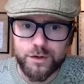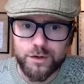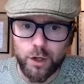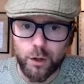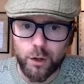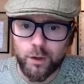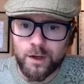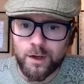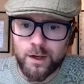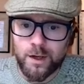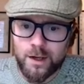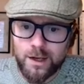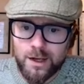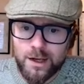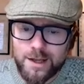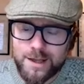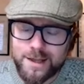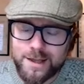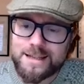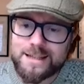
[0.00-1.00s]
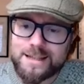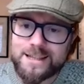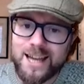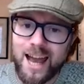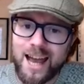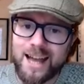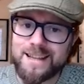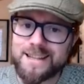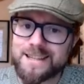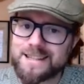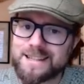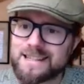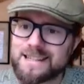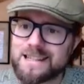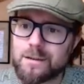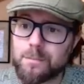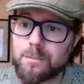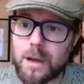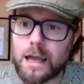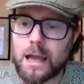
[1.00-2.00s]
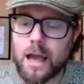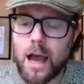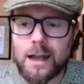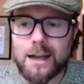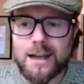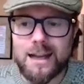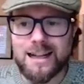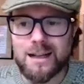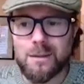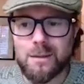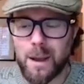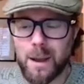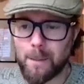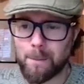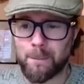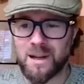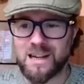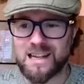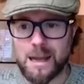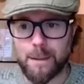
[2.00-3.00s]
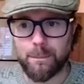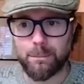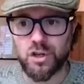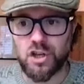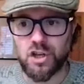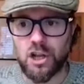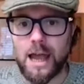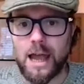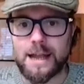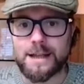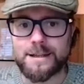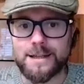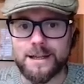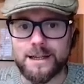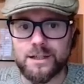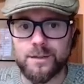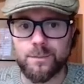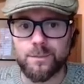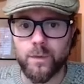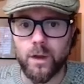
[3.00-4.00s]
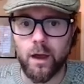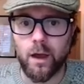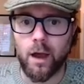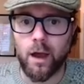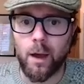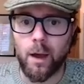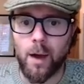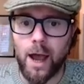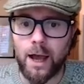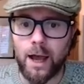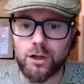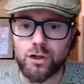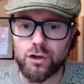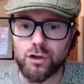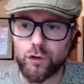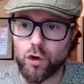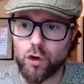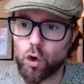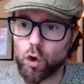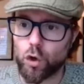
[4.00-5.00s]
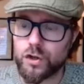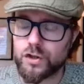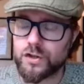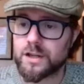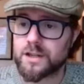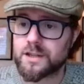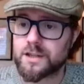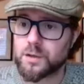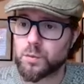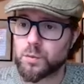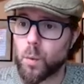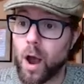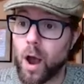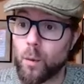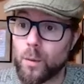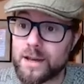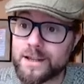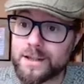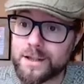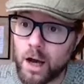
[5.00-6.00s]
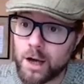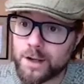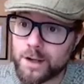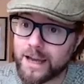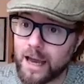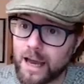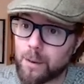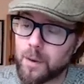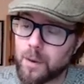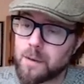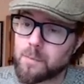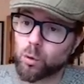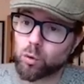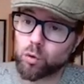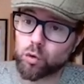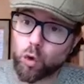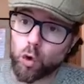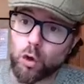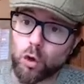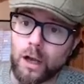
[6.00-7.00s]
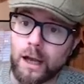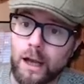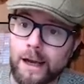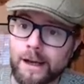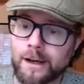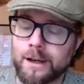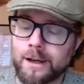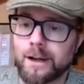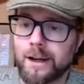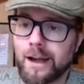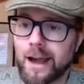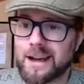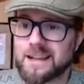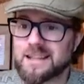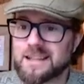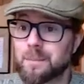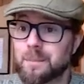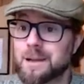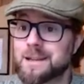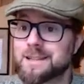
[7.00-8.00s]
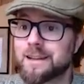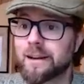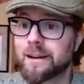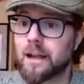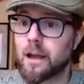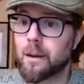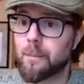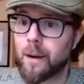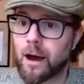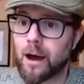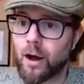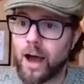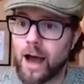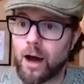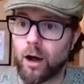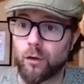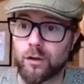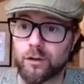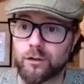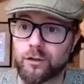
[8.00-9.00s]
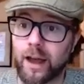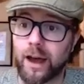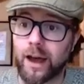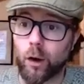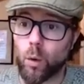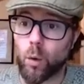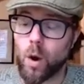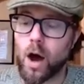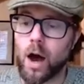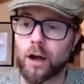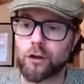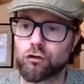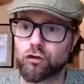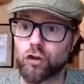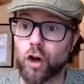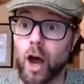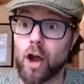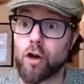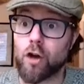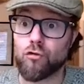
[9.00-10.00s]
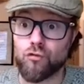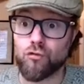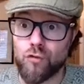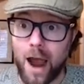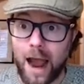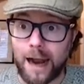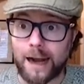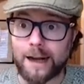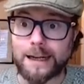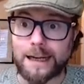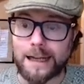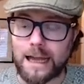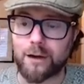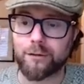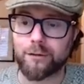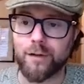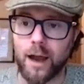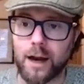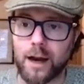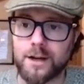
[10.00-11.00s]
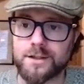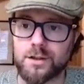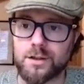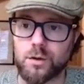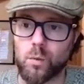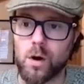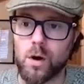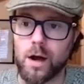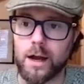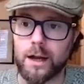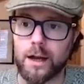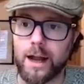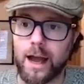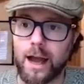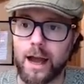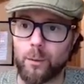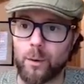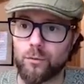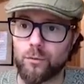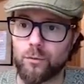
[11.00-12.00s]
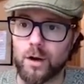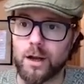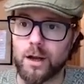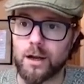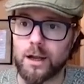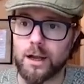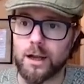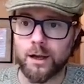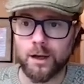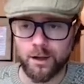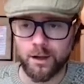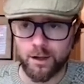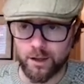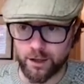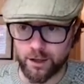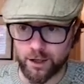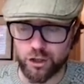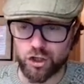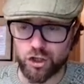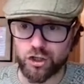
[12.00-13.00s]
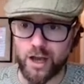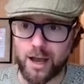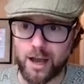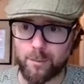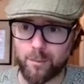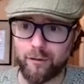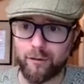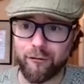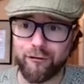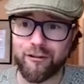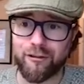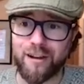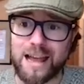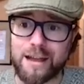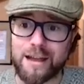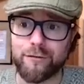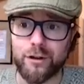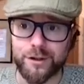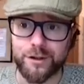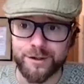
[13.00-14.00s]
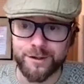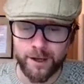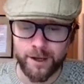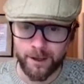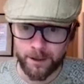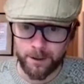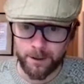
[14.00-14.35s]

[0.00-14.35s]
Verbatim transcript: So this tends to be a little bit manipulated, uh, and of course this is where we start to get people talking explicitly about how the terroir directly affects the wine, how it really can shape flavors